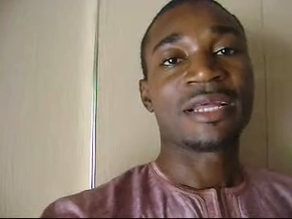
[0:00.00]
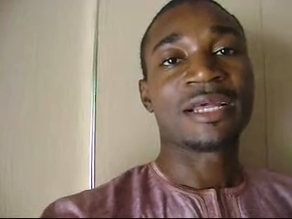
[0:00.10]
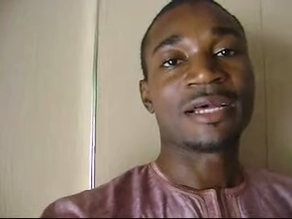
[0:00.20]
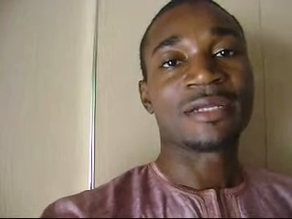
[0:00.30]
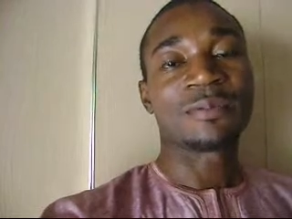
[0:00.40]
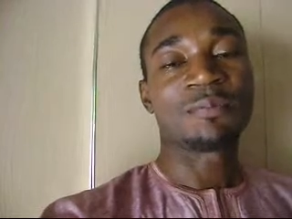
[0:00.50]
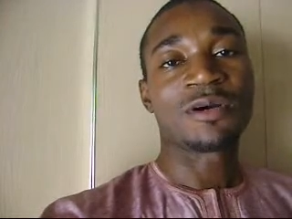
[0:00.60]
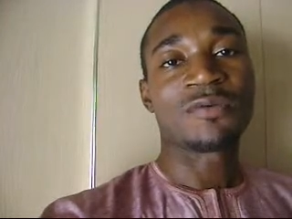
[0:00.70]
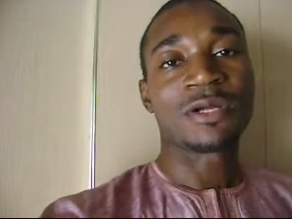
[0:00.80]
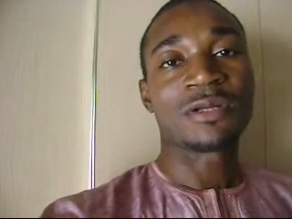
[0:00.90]
can
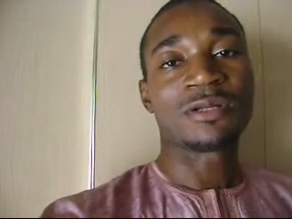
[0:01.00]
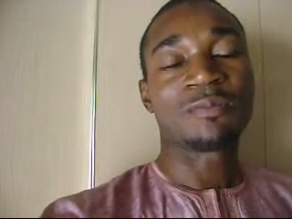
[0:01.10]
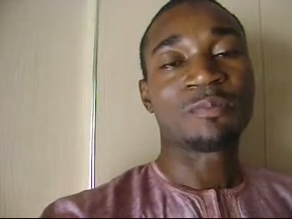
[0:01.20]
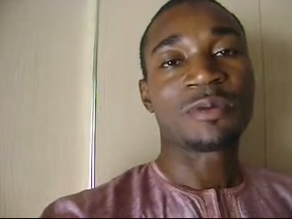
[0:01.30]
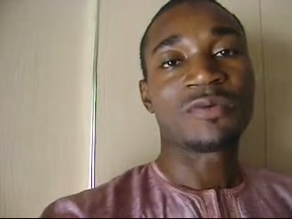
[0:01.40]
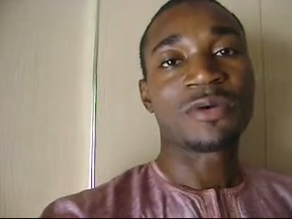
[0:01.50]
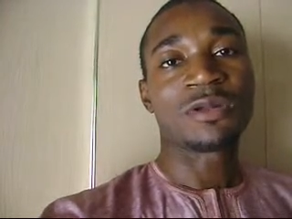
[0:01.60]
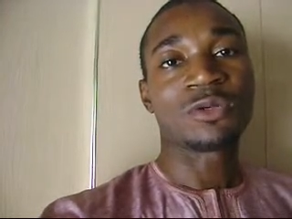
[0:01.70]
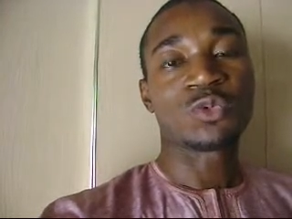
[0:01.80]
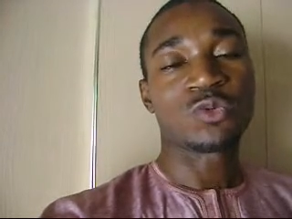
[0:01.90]
provide
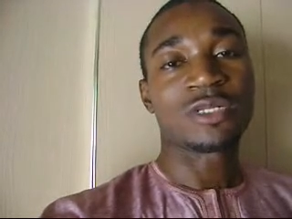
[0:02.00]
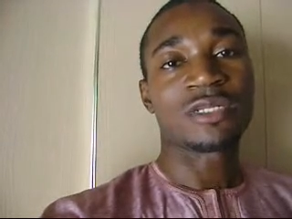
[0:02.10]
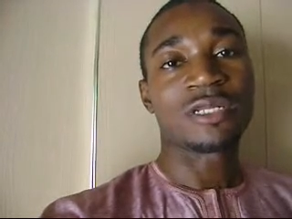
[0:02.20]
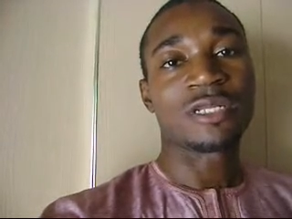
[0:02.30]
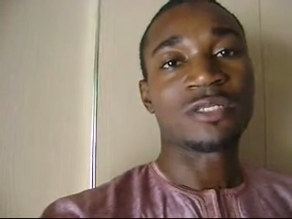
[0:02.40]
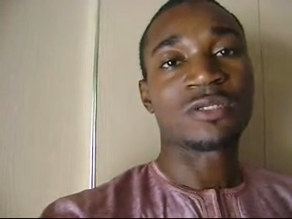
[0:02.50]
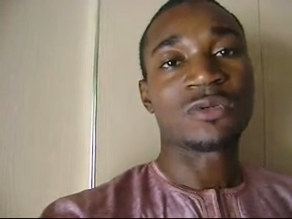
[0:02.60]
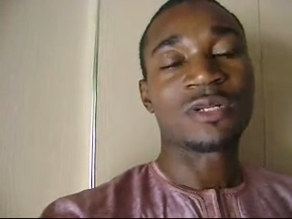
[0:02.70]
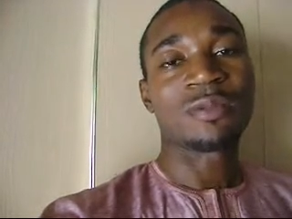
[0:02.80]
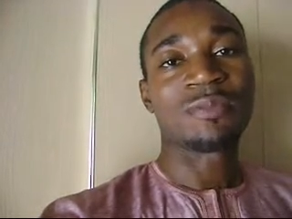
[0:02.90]
us with is
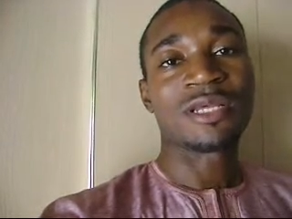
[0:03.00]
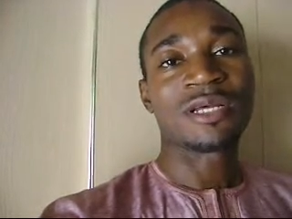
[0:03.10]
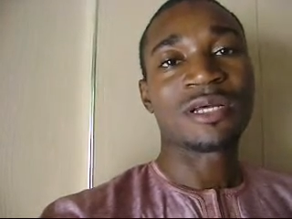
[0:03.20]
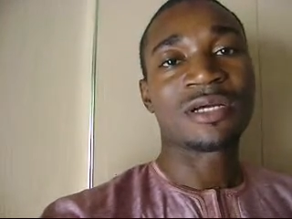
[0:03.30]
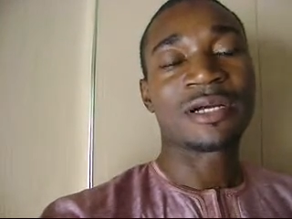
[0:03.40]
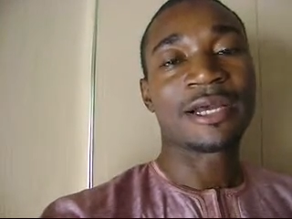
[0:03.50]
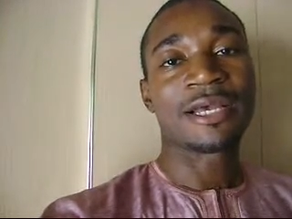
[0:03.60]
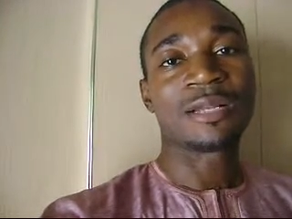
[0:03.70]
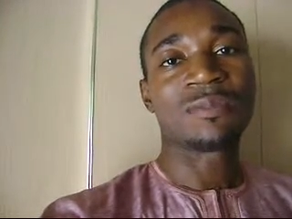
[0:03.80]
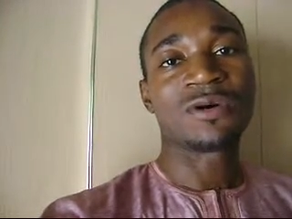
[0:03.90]
on a mere
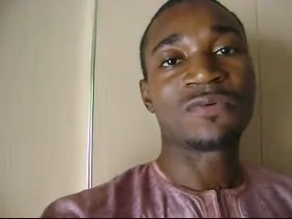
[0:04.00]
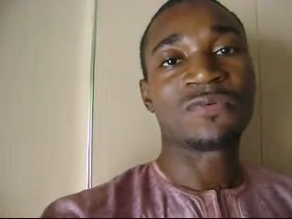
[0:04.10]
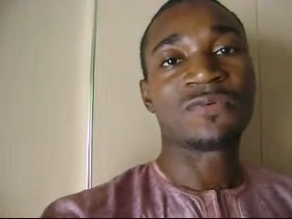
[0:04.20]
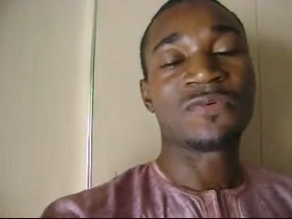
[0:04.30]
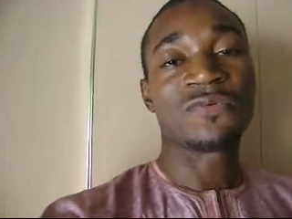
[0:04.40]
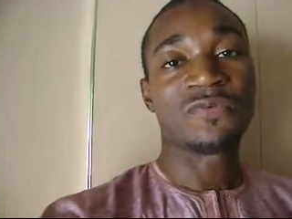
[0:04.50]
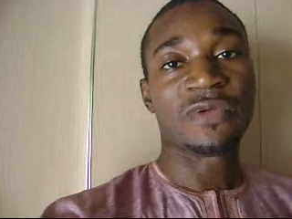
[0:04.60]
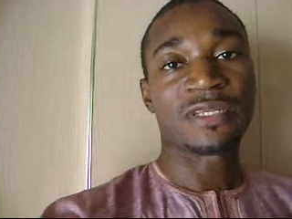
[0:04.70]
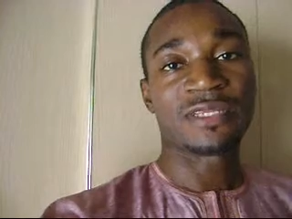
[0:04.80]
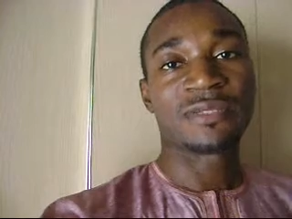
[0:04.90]
realm of
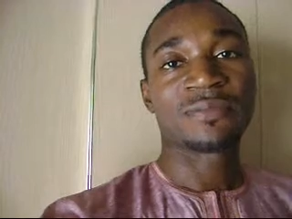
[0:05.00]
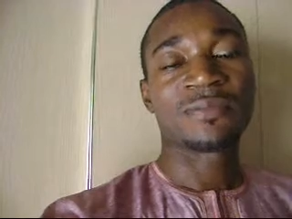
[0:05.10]
faith.